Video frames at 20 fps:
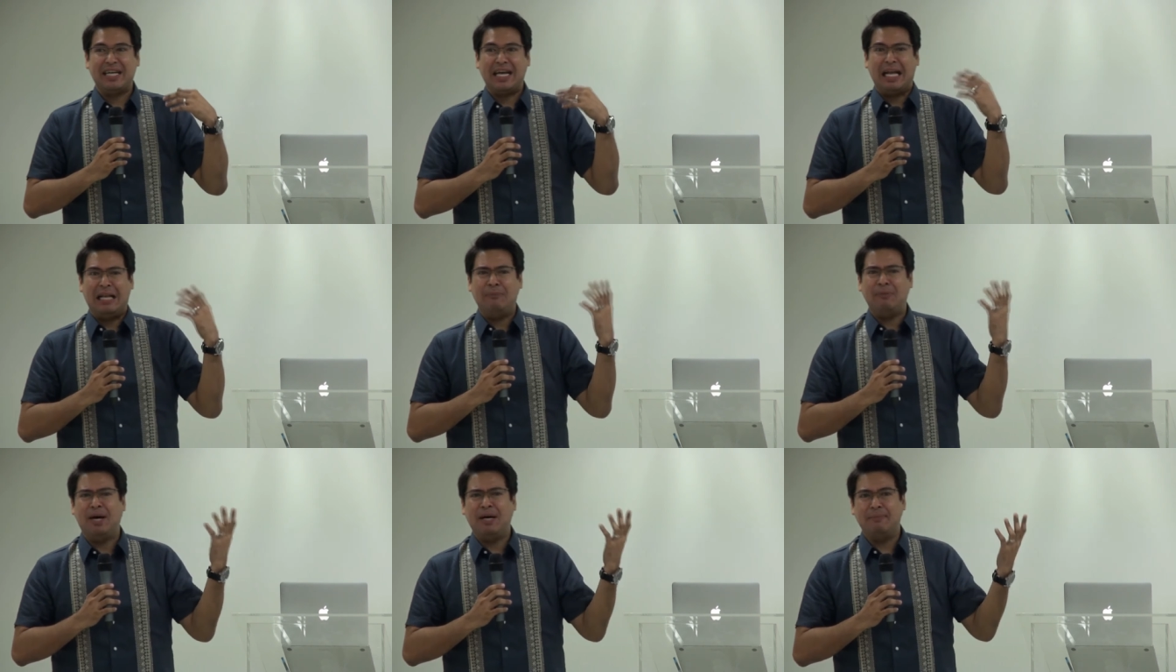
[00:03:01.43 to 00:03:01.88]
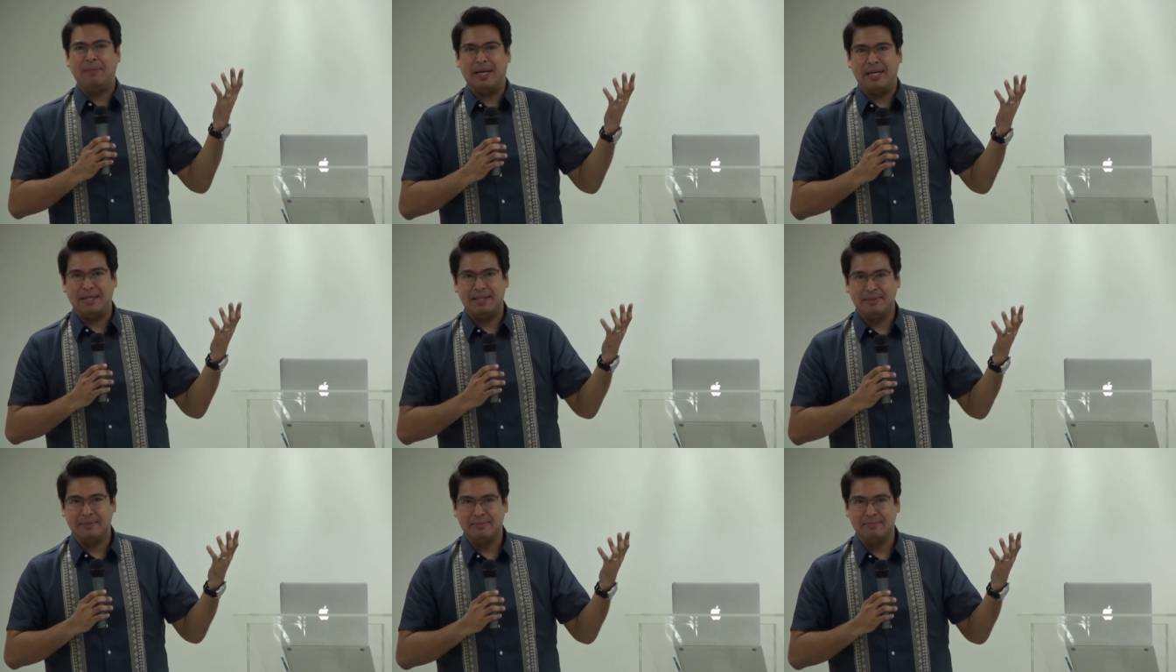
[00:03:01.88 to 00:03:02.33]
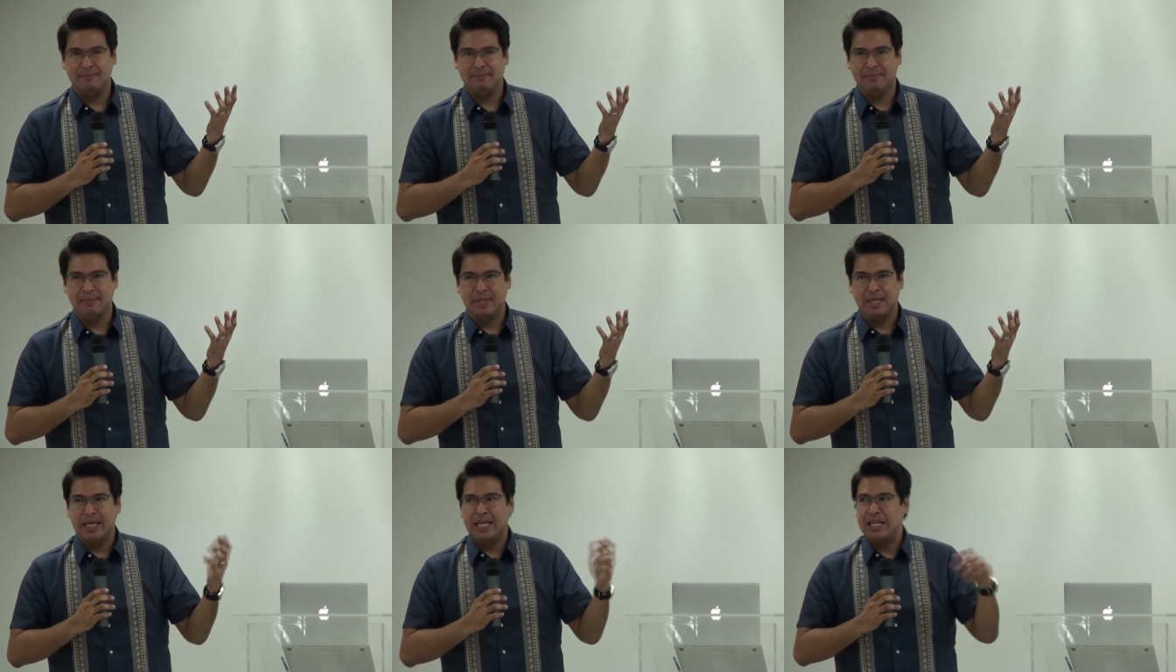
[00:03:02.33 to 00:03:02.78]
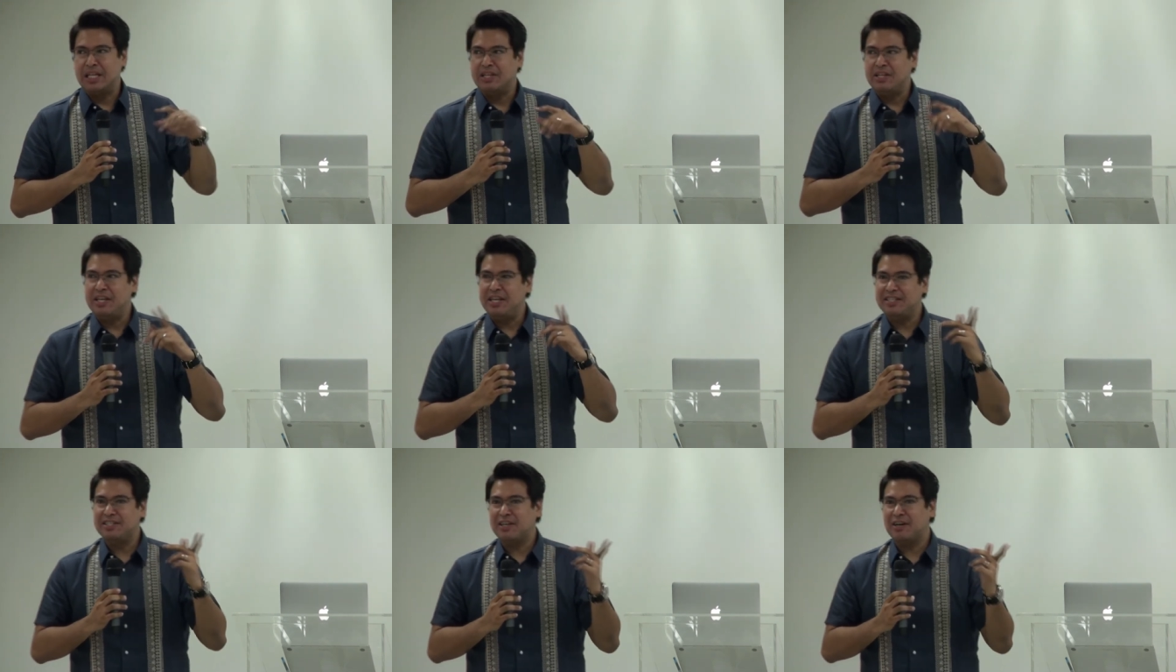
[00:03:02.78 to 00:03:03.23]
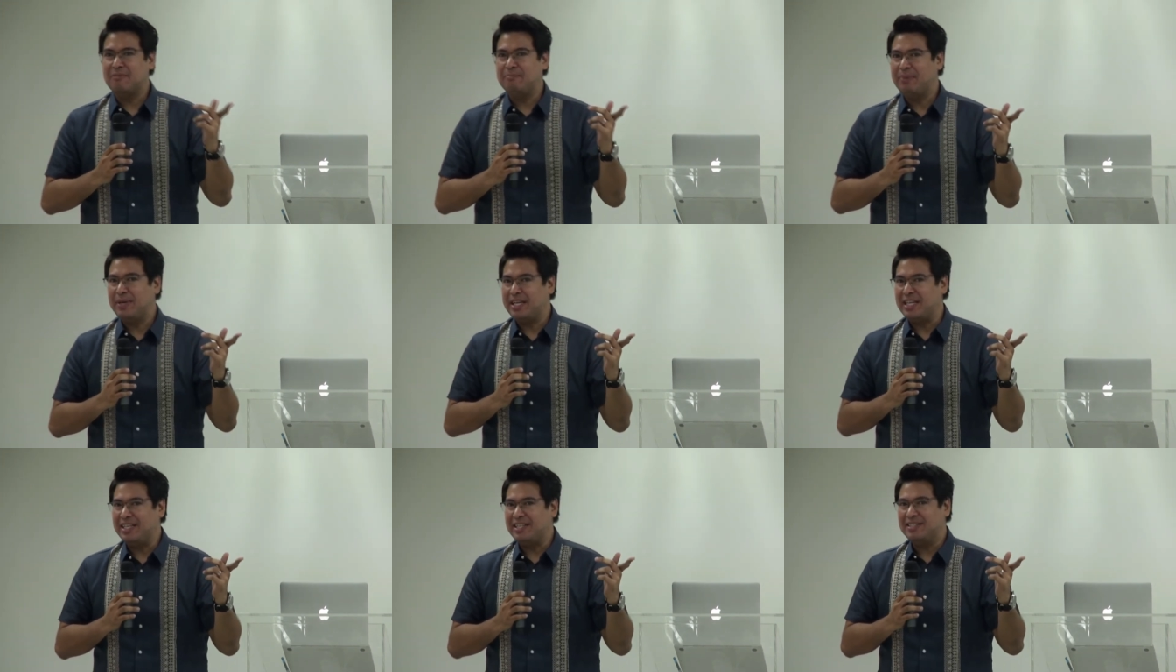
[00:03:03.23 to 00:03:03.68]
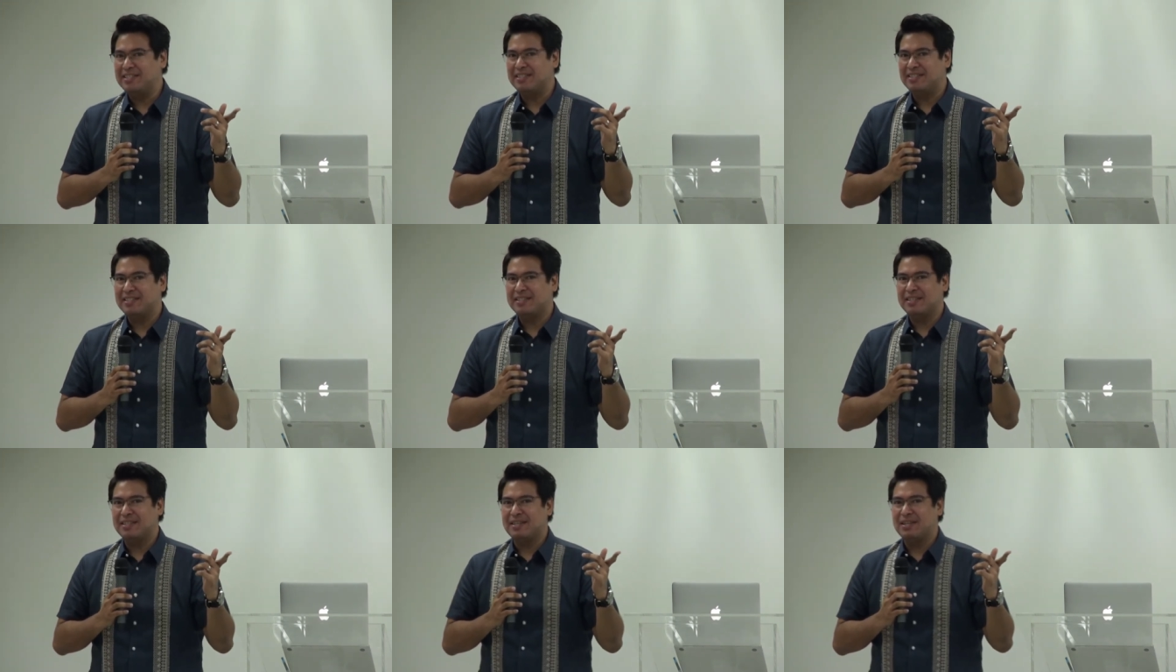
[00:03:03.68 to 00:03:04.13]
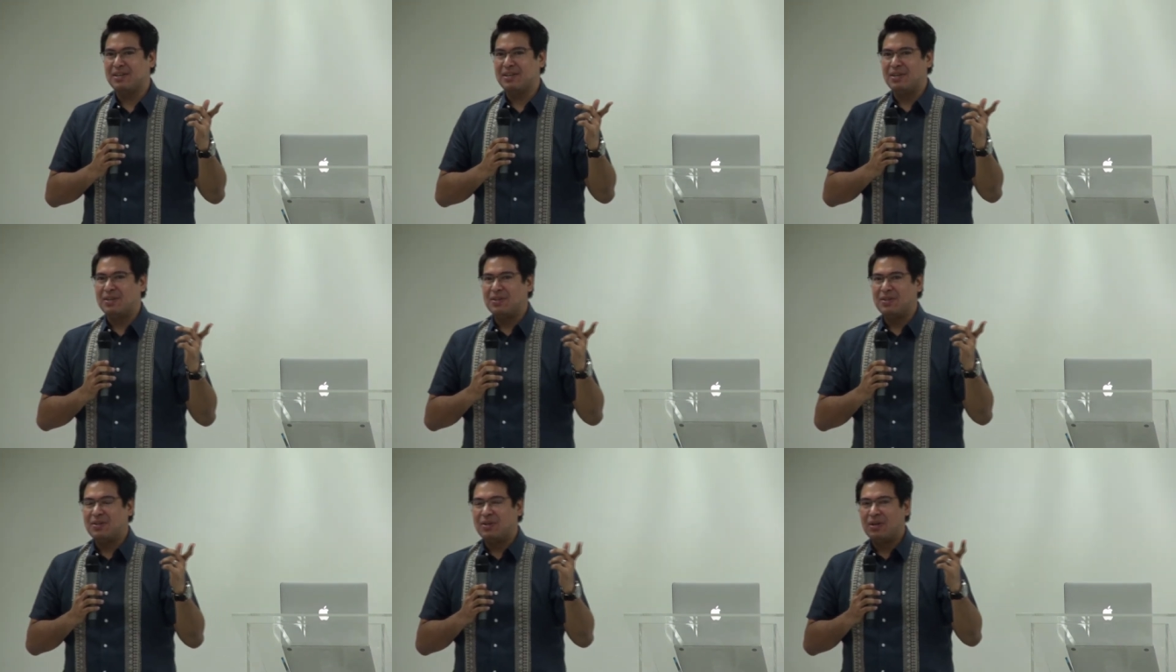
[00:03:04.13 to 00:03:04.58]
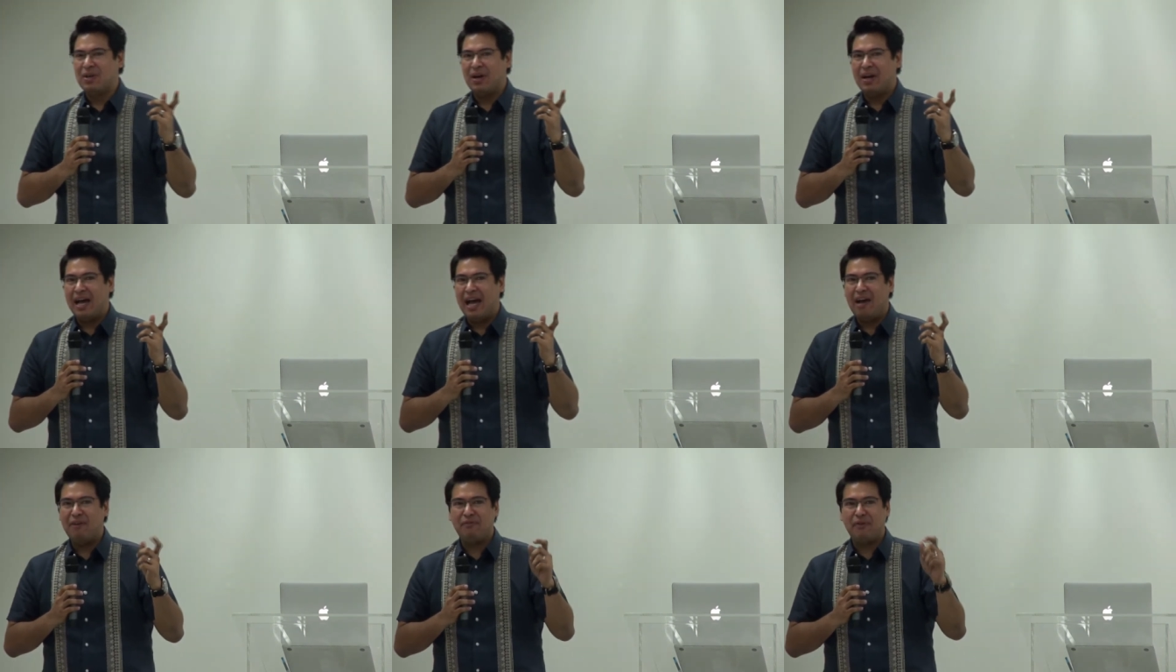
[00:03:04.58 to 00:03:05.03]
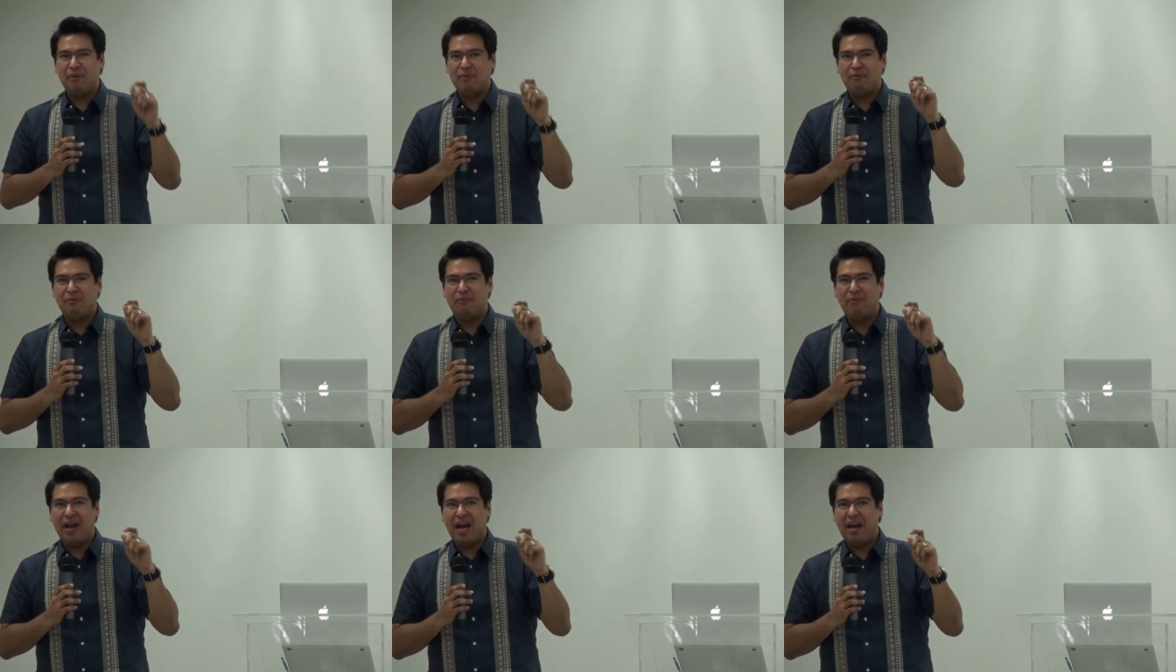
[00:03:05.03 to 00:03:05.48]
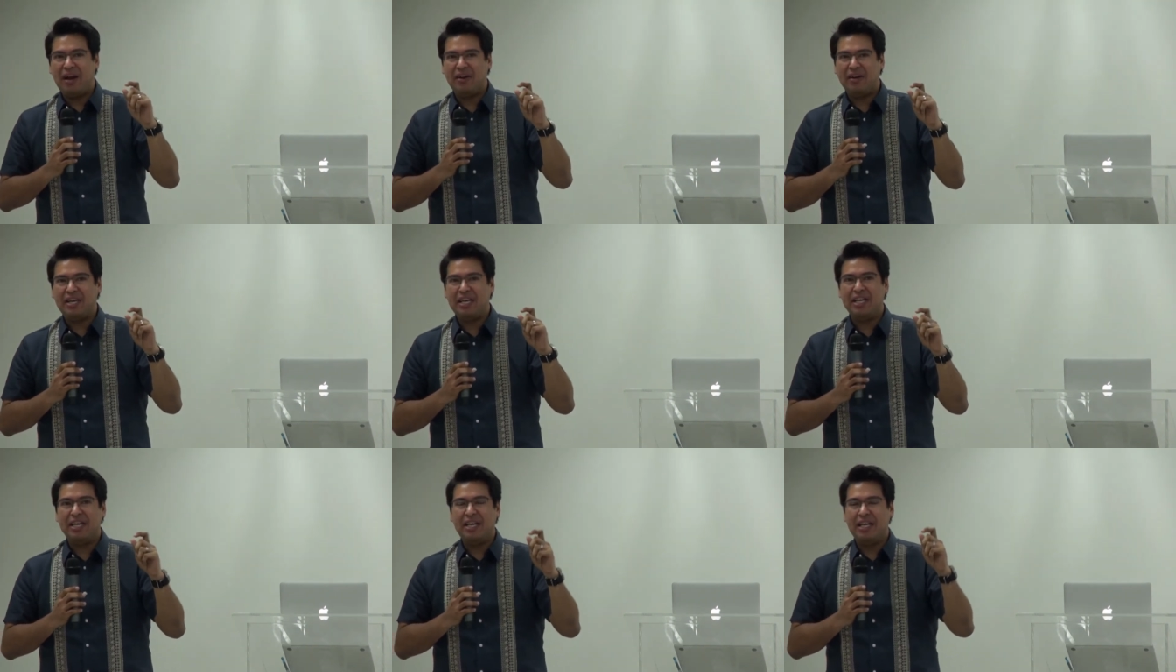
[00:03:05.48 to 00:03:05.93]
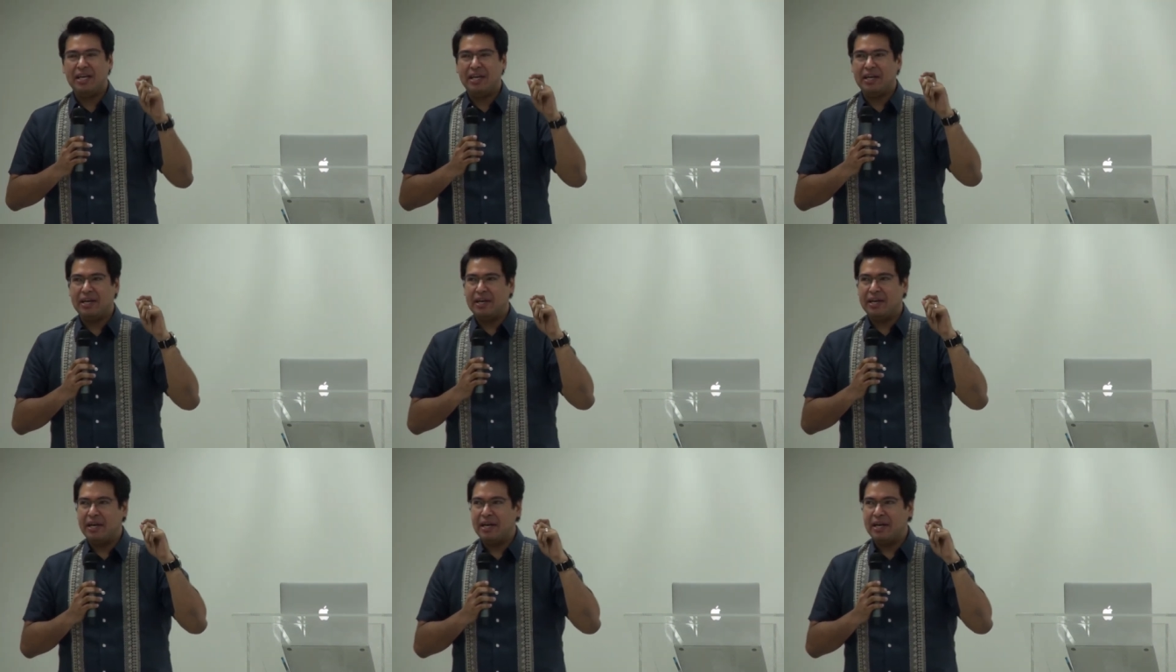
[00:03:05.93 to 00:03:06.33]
like Alibaba. These companies have very,